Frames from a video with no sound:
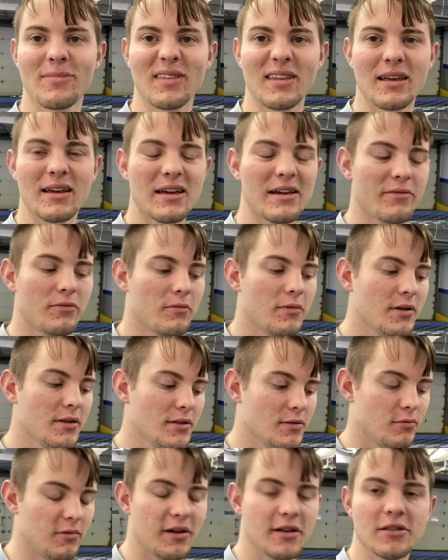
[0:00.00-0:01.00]
Hey everyone,
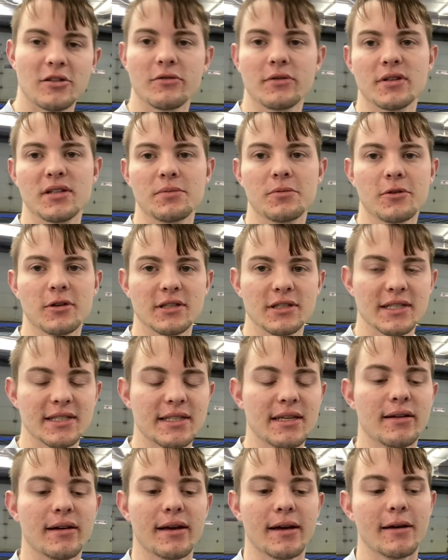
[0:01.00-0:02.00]
it's Wes over at Deepwater
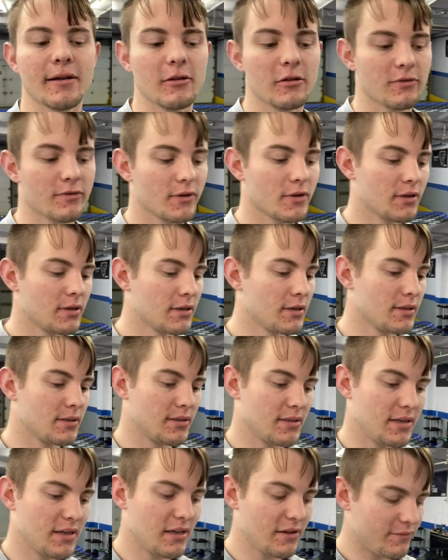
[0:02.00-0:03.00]
Detailing in Hanover.
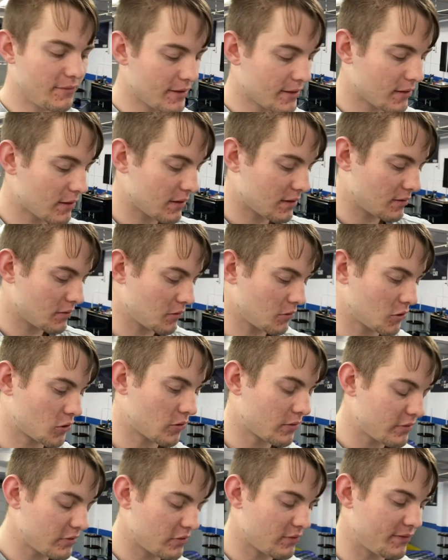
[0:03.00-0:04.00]
Today I figured I'd do a
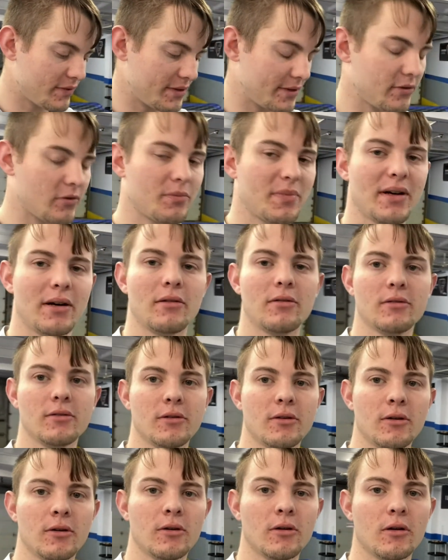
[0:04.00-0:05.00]
short little video
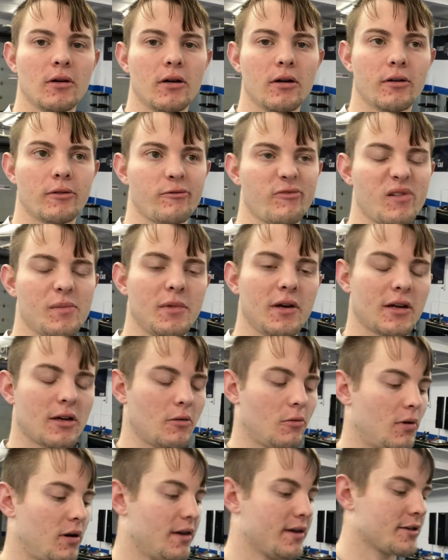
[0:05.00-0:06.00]
about a 3-bucket
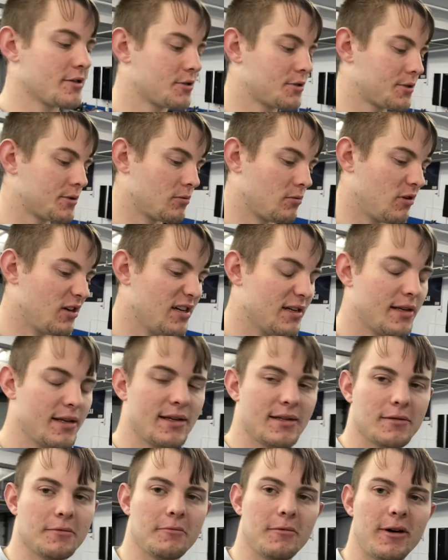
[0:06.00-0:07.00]
wash, what it
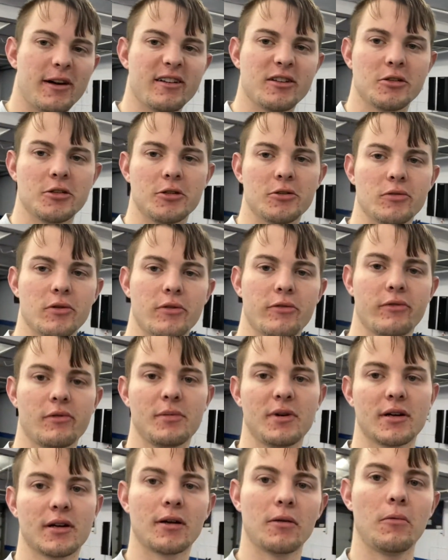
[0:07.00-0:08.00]
is and why you should do a
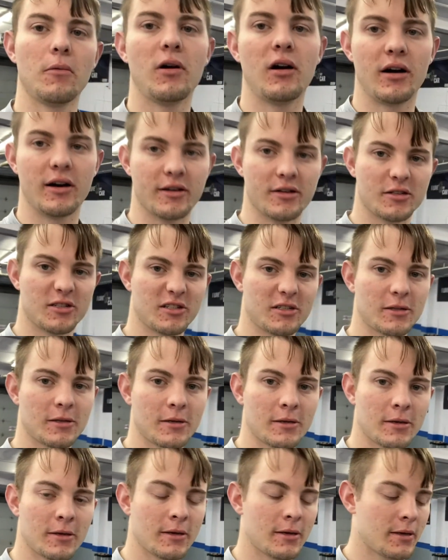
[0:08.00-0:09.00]
3-bucket wash,
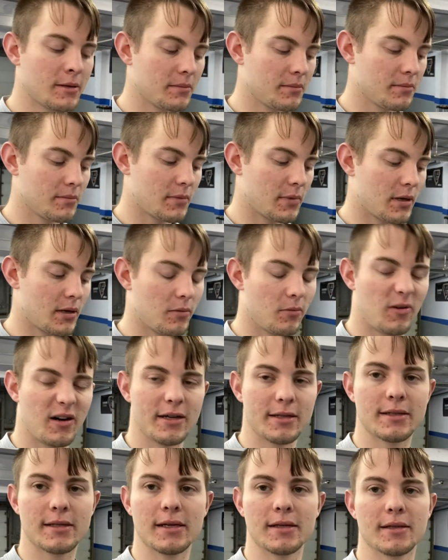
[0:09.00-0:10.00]
and why
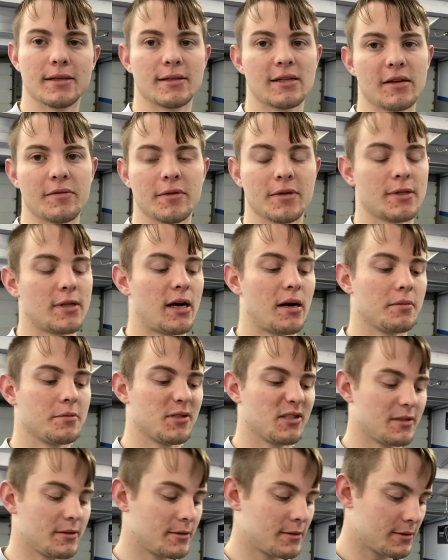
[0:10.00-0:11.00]
it's like the safest
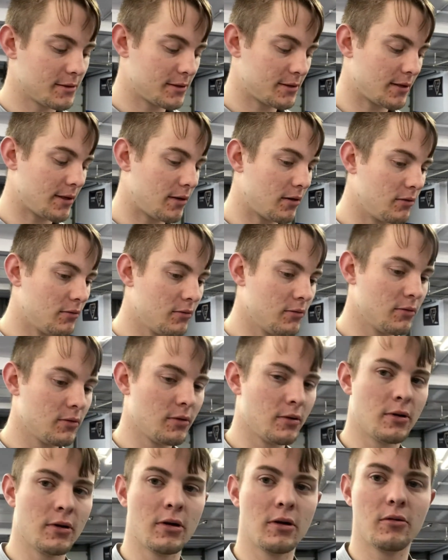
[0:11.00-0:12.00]
option. So,
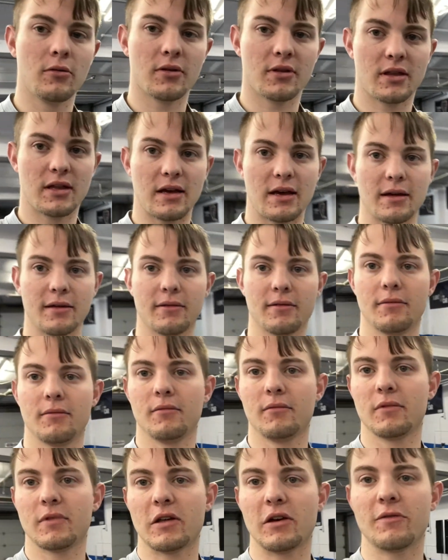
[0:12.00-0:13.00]

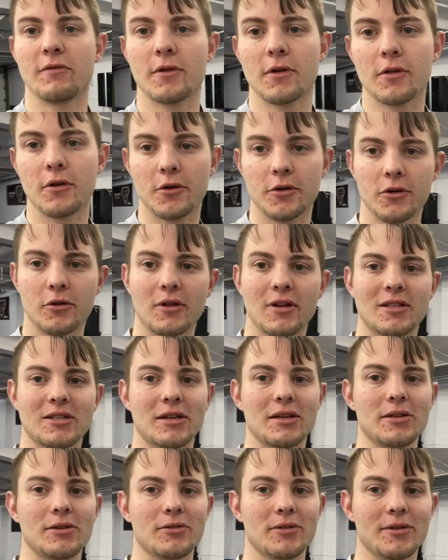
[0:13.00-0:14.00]
without further ado, let's
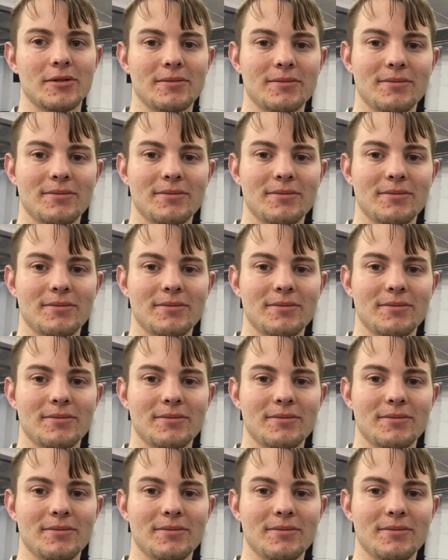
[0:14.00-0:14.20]
get into it.